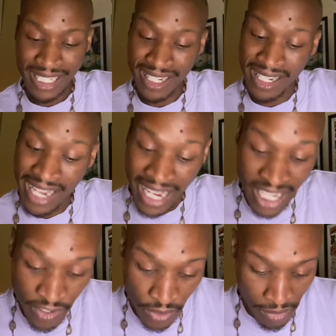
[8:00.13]
it a
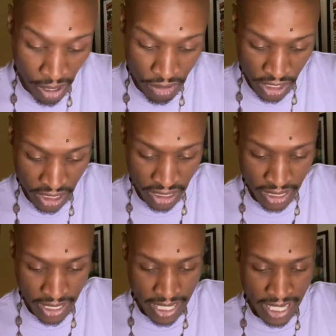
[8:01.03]
negative emotion?
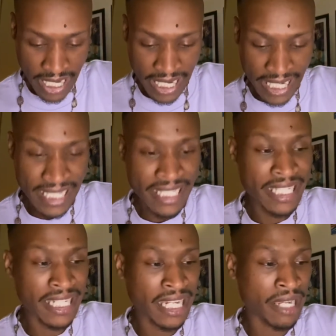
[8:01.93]
Is
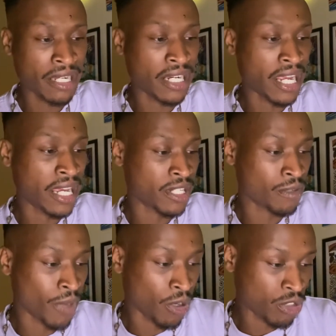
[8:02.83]
it a an
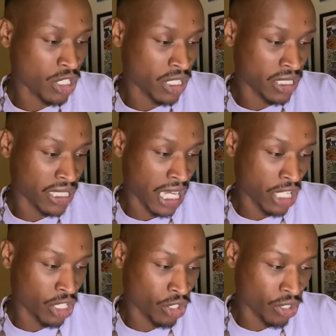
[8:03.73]
emotion
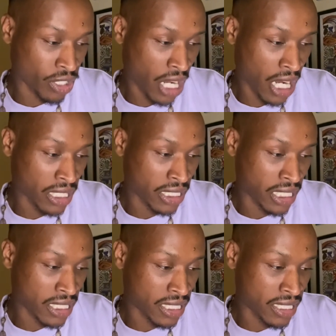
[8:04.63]
that you're not ne
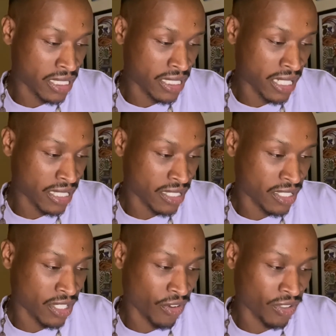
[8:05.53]

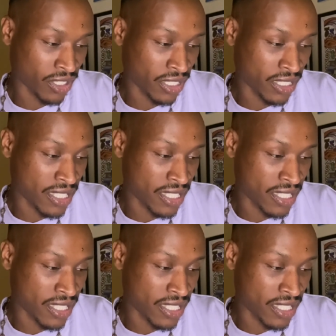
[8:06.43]
necessarily,